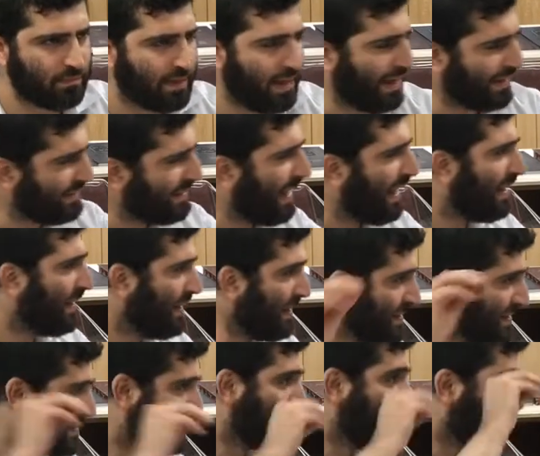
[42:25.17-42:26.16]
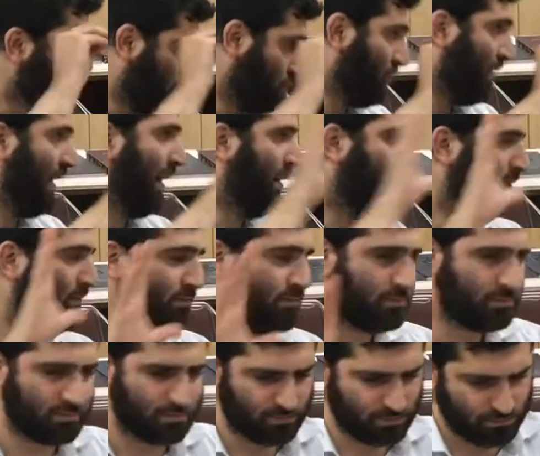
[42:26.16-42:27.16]
and that is Teshuvah.
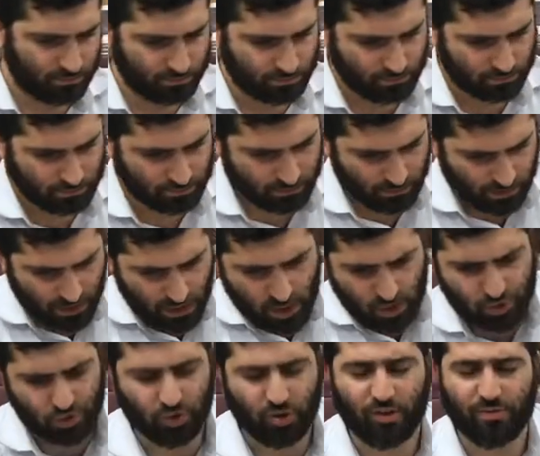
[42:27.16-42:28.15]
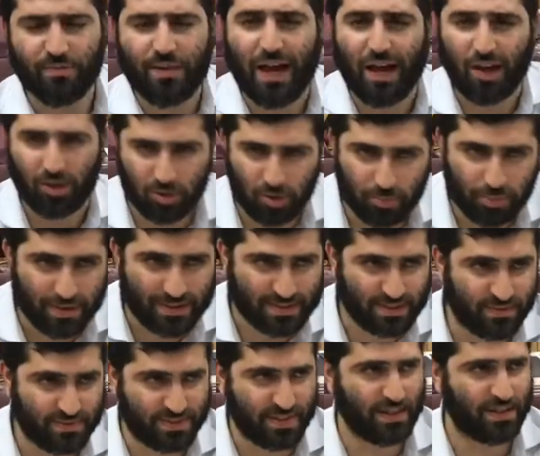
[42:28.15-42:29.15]
So Rav Nachman
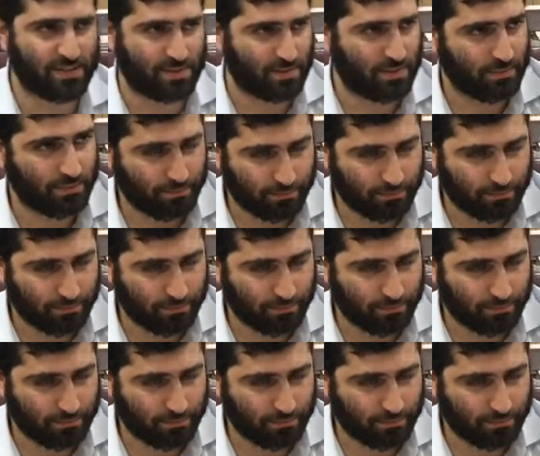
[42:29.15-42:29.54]
Breslov says,